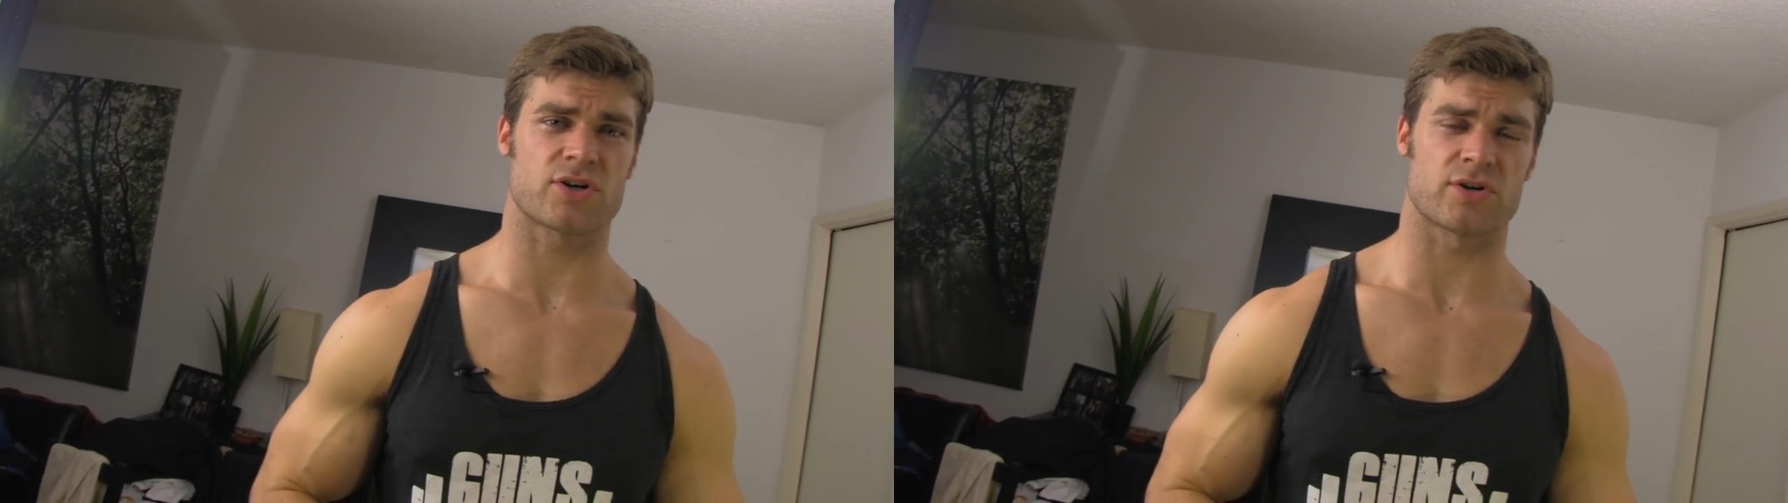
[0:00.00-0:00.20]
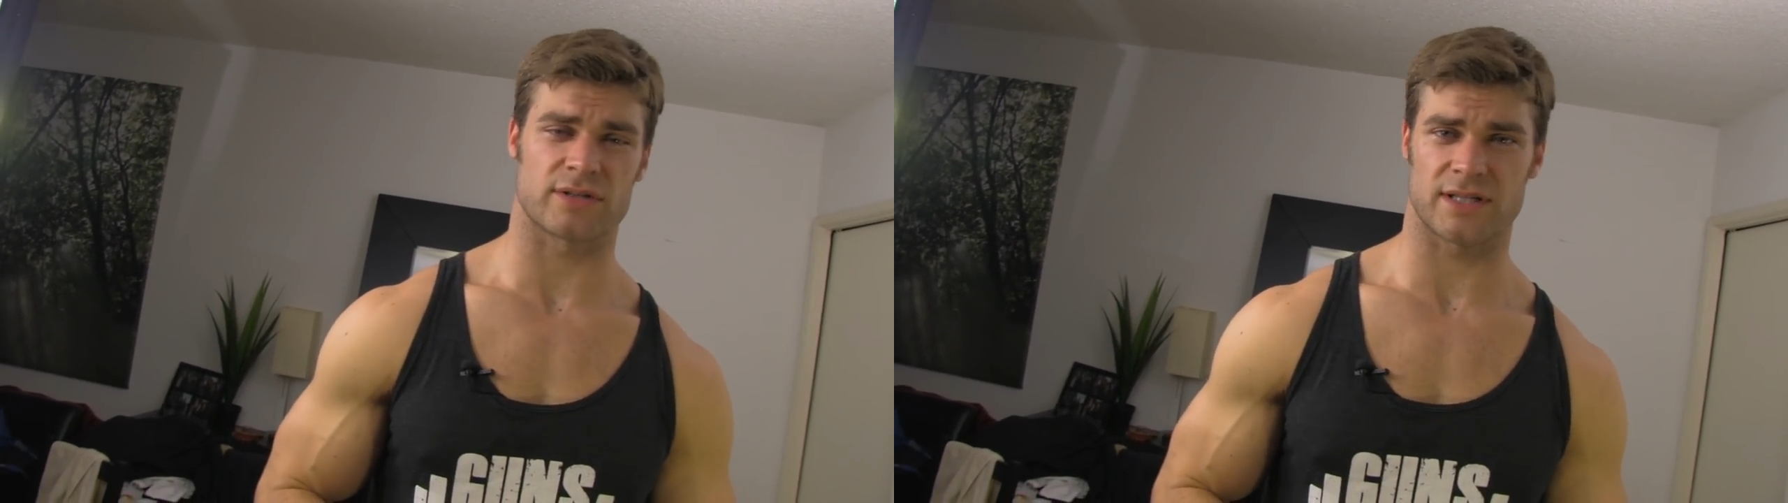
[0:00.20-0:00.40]

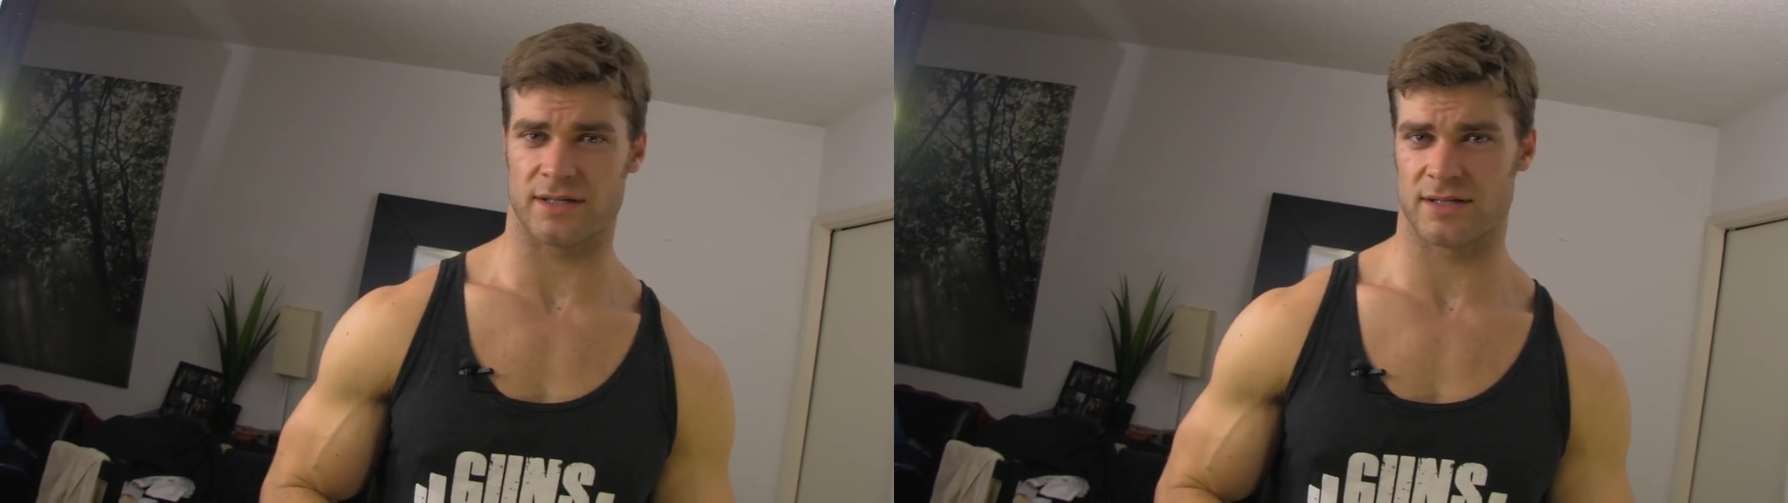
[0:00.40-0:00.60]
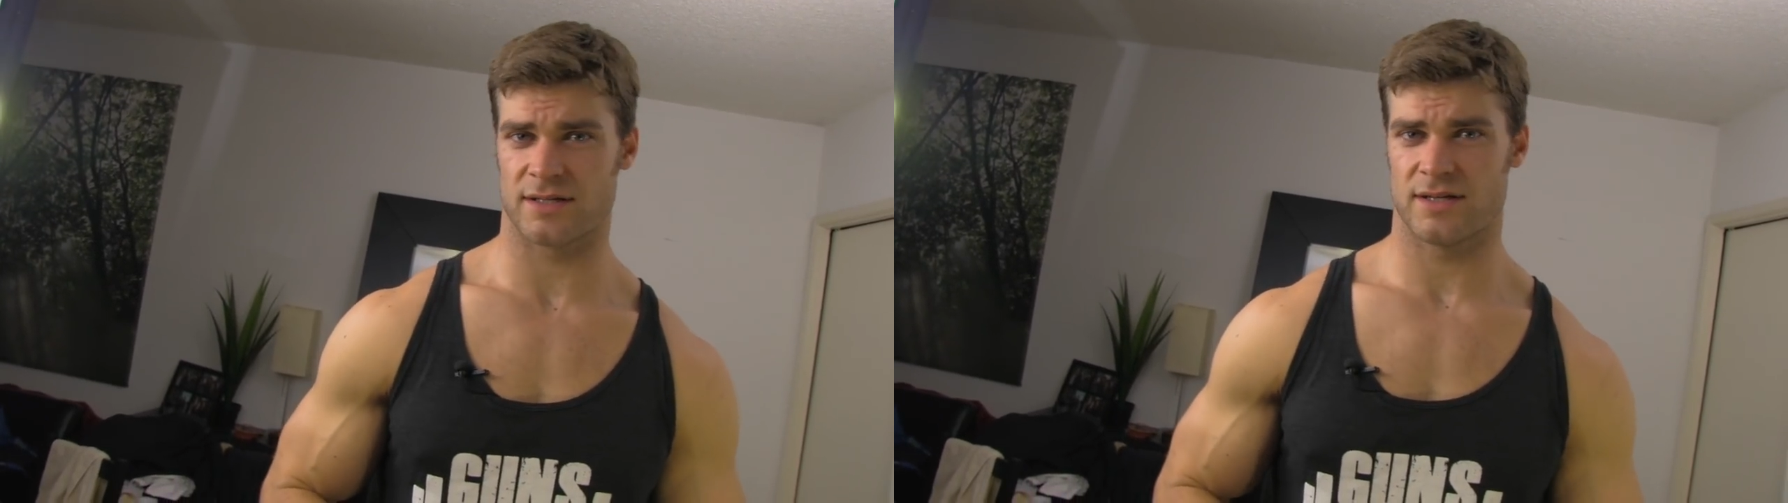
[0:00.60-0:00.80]

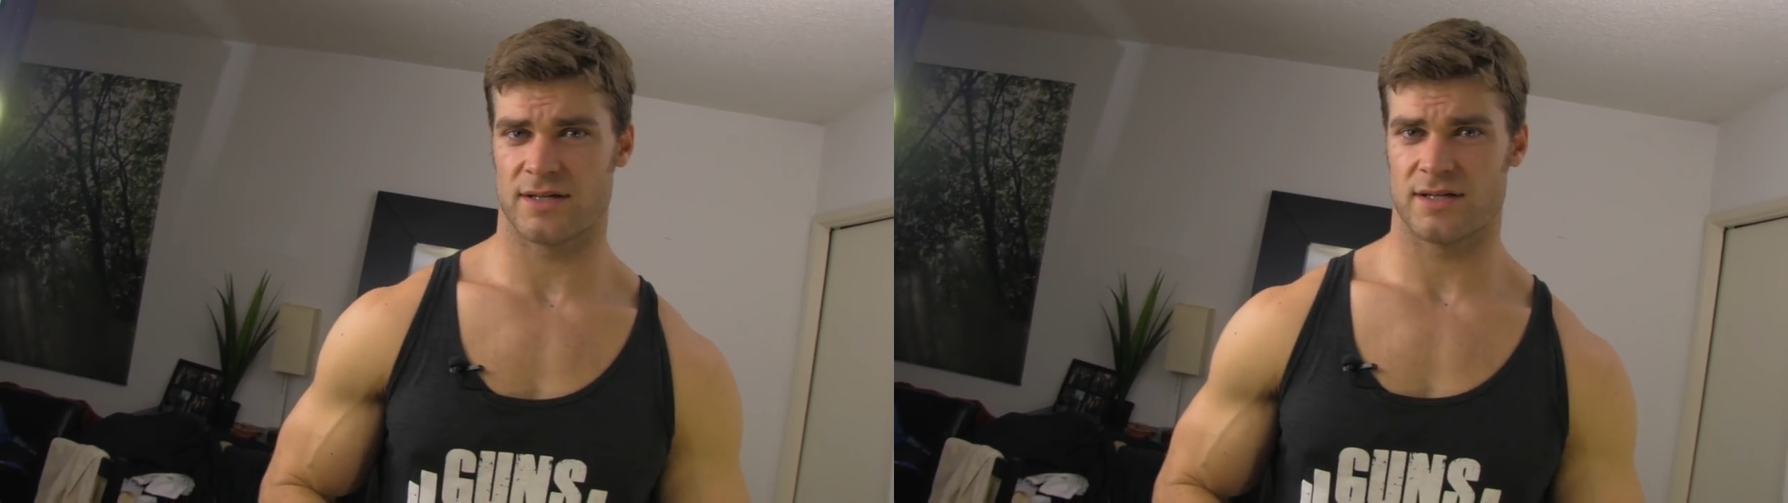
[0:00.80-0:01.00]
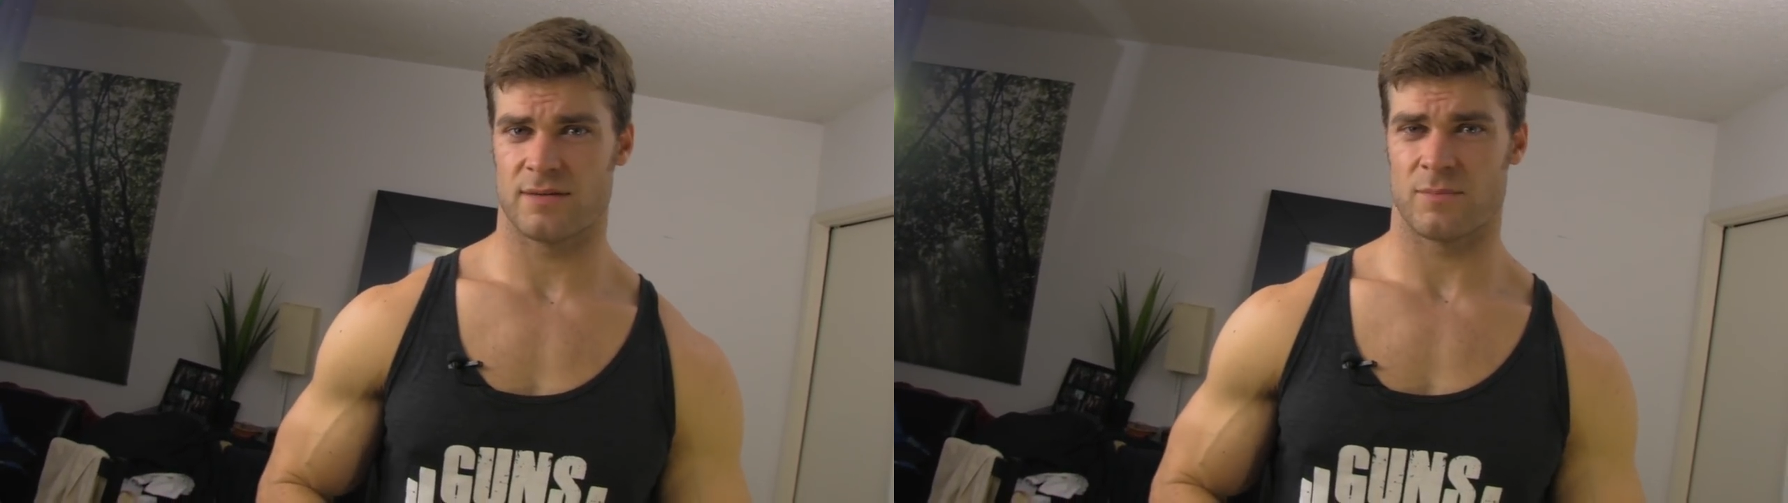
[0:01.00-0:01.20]
curling.
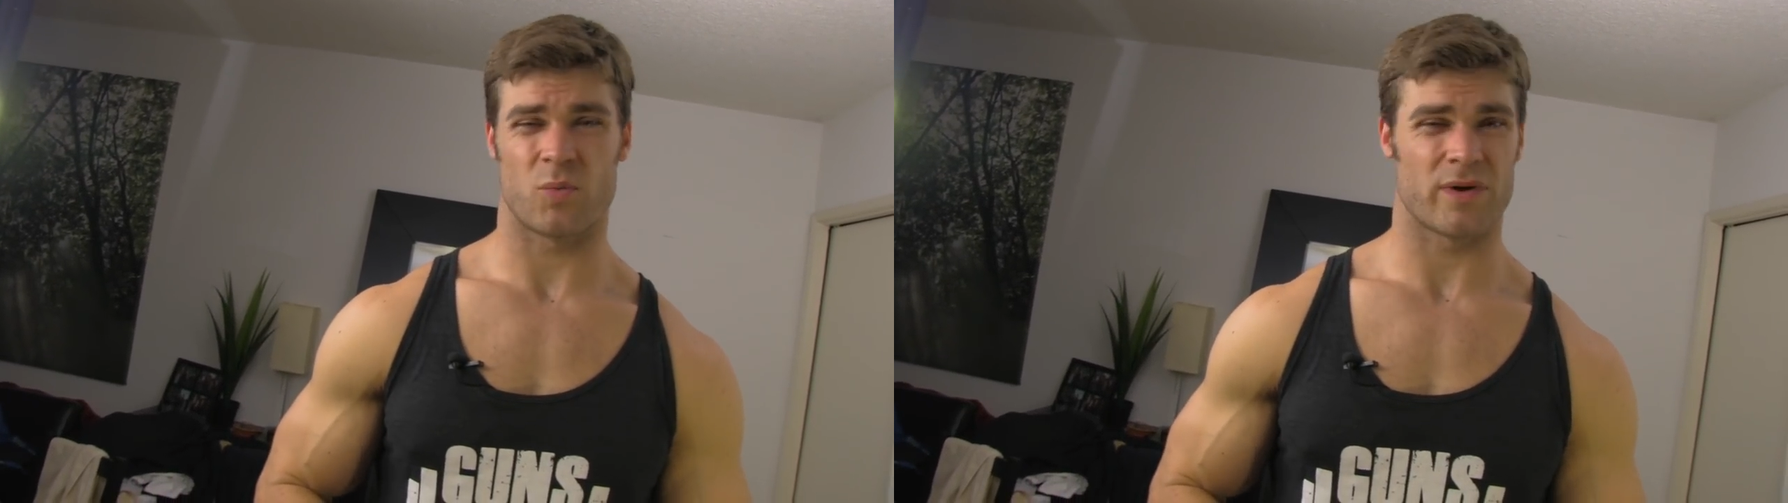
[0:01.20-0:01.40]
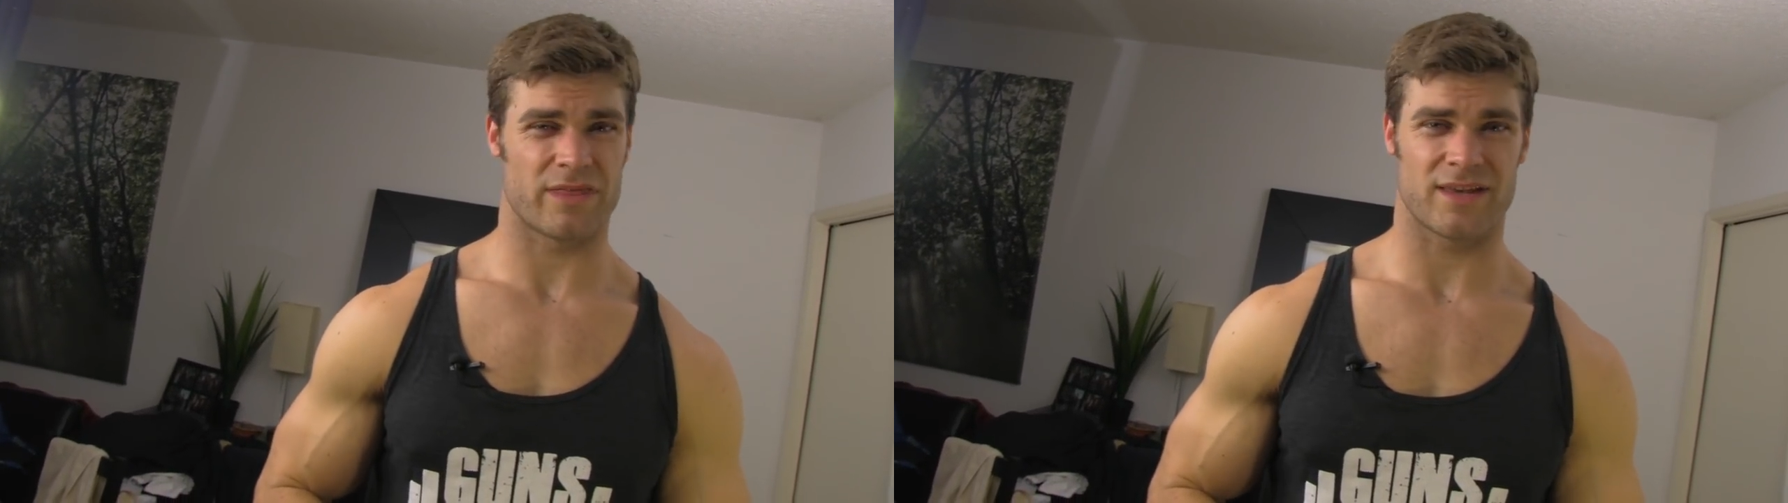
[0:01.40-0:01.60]

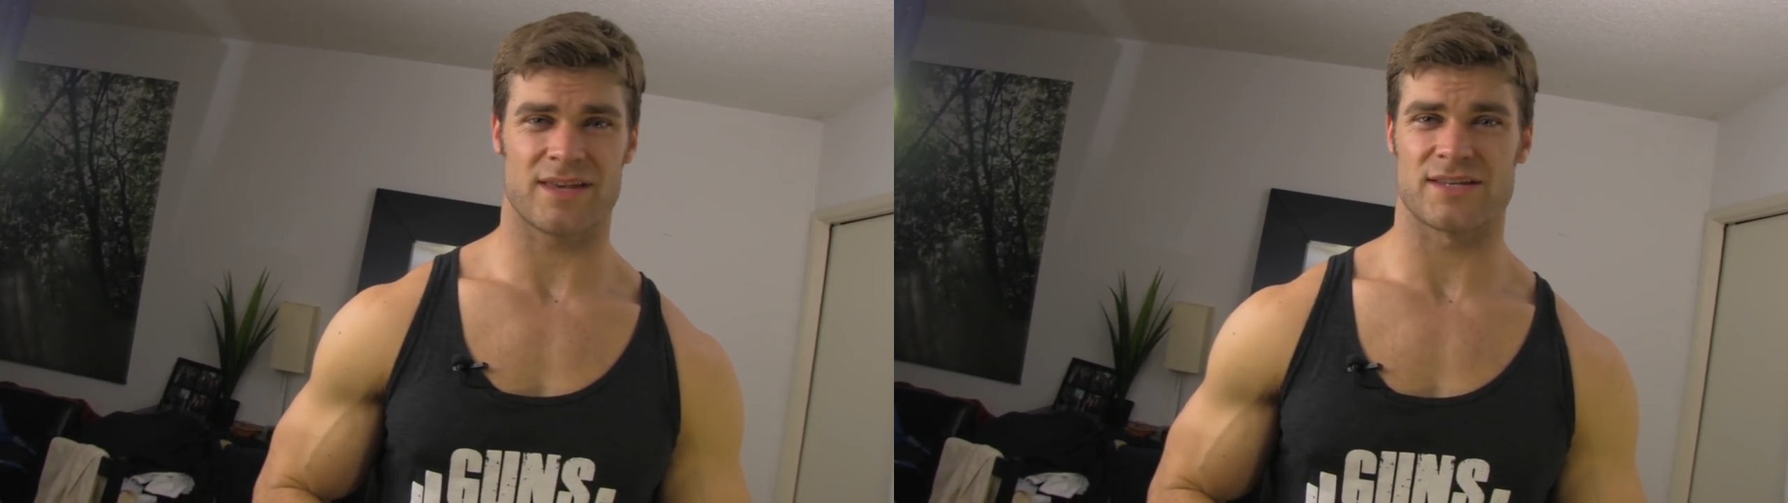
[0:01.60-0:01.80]
But one thing